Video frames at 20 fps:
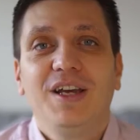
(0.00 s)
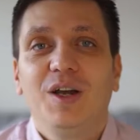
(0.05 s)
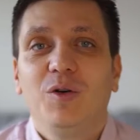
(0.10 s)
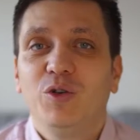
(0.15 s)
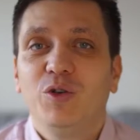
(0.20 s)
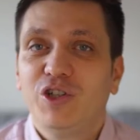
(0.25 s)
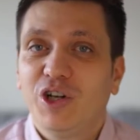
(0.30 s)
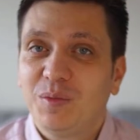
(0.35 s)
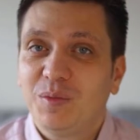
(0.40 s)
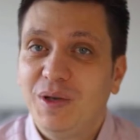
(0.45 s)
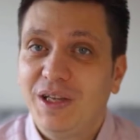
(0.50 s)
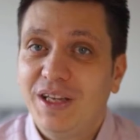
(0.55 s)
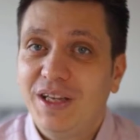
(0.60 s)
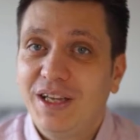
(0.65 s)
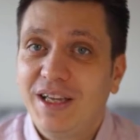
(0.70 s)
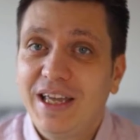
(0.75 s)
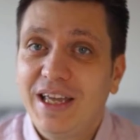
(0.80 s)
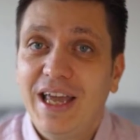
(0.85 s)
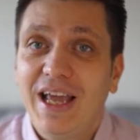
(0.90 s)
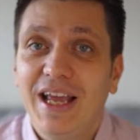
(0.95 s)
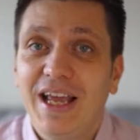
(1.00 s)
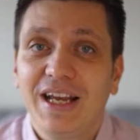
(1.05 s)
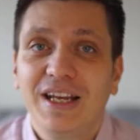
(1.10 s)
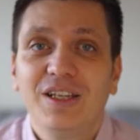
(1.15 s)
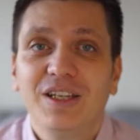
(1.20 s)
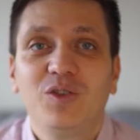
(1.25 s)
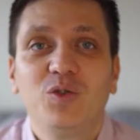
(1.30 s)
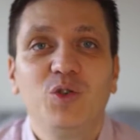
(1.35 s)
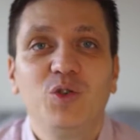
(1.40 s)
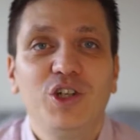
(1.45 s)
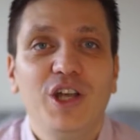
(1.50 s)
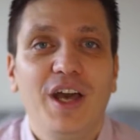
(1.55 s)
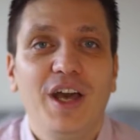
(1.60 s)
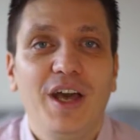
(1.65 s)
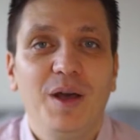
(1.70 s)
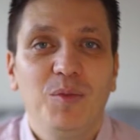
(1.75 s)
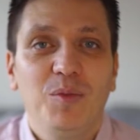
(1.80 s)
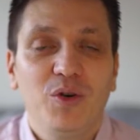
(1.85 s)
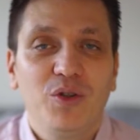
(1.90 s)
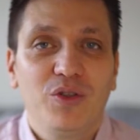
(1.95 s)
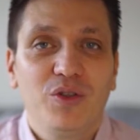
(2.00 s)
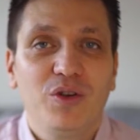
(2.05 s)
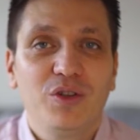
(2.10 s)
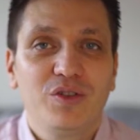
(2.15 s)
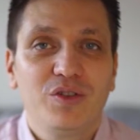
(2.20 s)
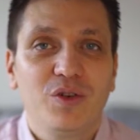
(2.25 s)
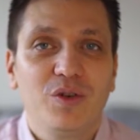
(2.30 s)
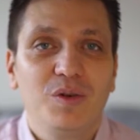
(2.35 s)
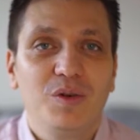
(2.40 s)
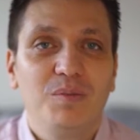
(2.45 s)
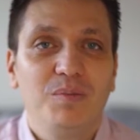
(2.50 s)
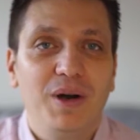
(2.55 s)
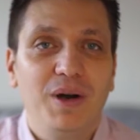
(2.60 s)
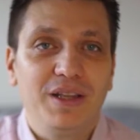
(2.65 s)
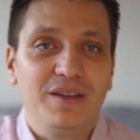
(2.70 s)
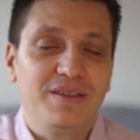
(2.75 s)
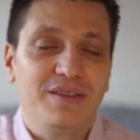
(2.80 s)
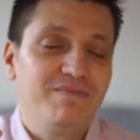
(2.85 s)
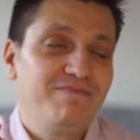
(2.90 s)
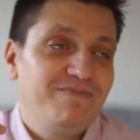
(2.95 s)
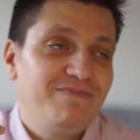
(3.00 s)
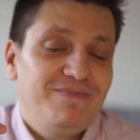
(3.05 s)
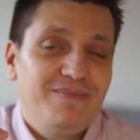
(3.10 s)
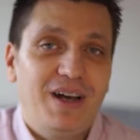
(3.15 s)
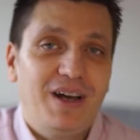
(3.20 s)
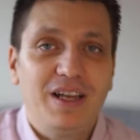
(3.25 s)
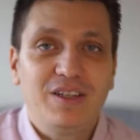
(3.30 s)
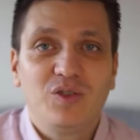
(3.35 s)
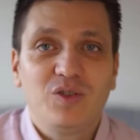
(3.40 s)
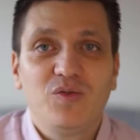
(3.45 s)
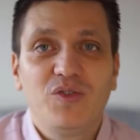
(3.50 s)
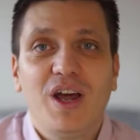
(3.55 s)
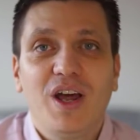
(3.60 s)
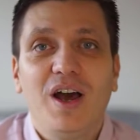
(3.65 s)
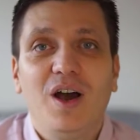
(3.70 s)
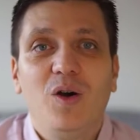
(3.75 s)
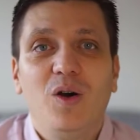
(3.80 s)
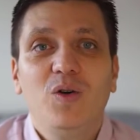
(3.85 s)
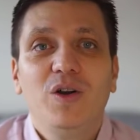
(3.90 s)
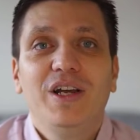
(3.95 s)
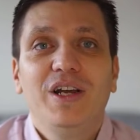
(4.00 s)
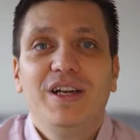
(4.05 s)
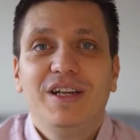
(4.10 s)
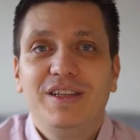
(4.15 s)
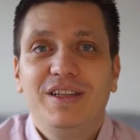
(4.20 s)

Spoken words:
which I'd be keen to share more thoughts on, but as of now,